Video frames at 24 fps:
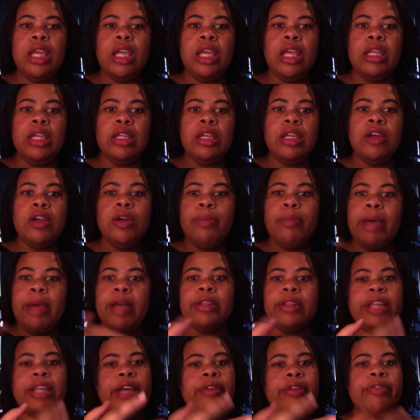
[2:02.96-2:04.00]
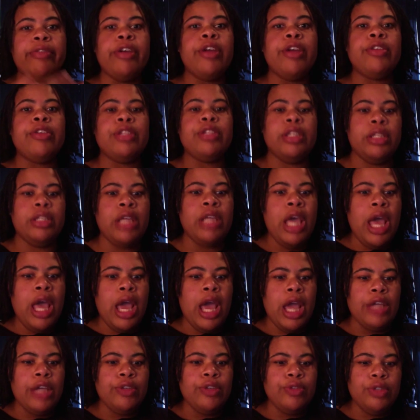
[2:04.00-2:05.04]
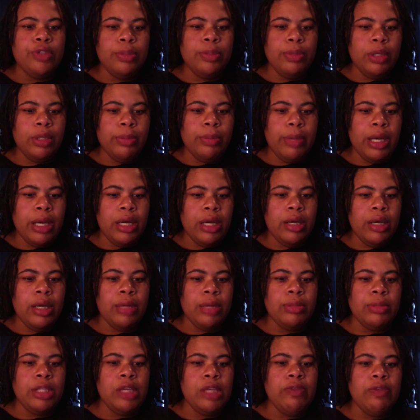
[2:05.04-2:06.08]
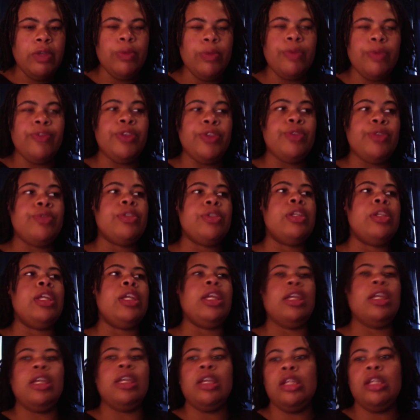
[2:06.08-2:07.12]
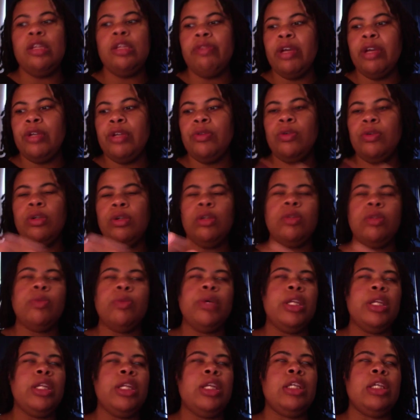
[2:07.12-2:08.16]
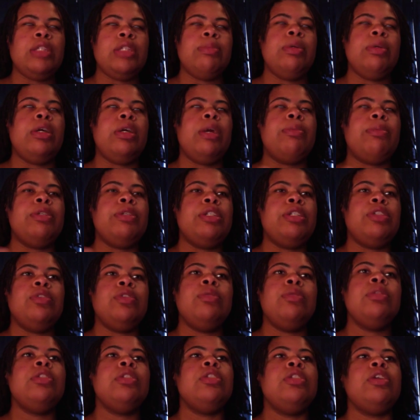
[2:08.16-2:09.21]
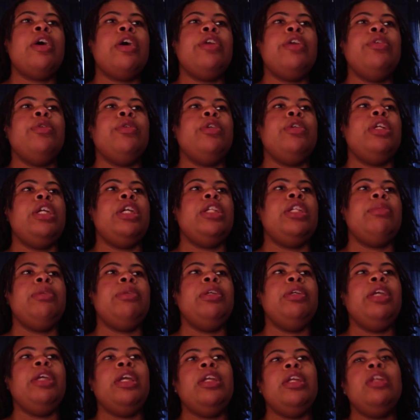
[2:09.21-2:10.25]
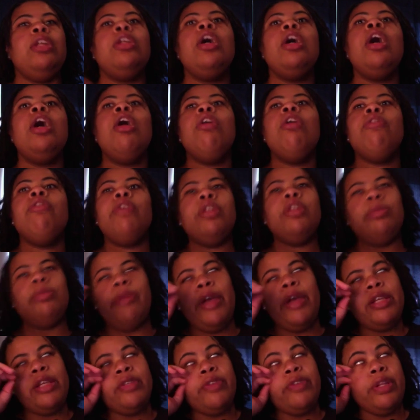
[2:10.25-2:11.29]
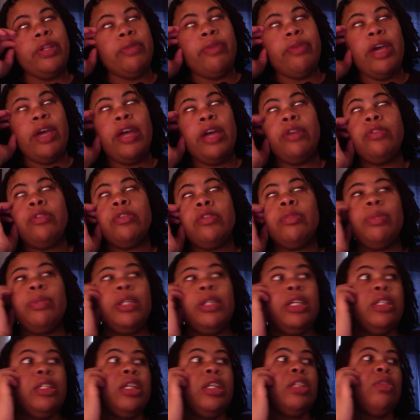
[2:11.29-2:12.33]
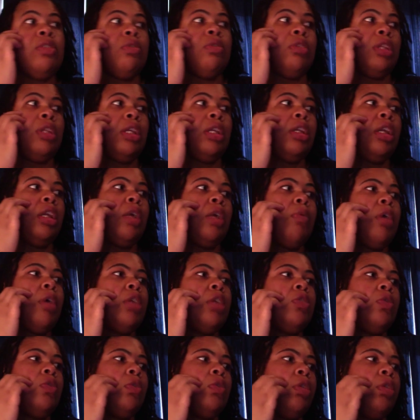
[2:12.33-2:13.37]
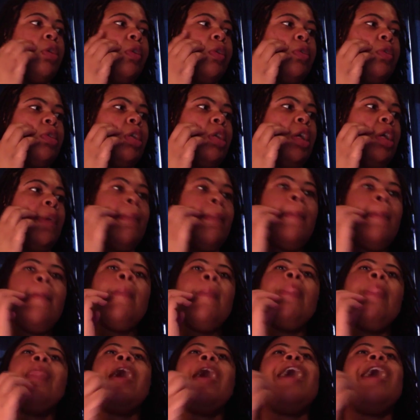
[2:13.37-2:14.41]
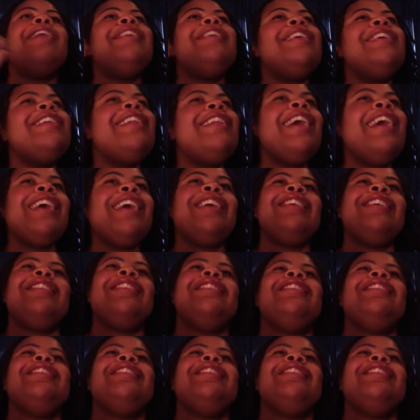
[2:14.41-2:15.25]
and hear about that first and I usually put my um, TV reviews in the end if I do it on what it is but I'm gonna just start doing it at the beginning for the Braxton Family Values because that's the only thing that I watch on Thursday. I did not get to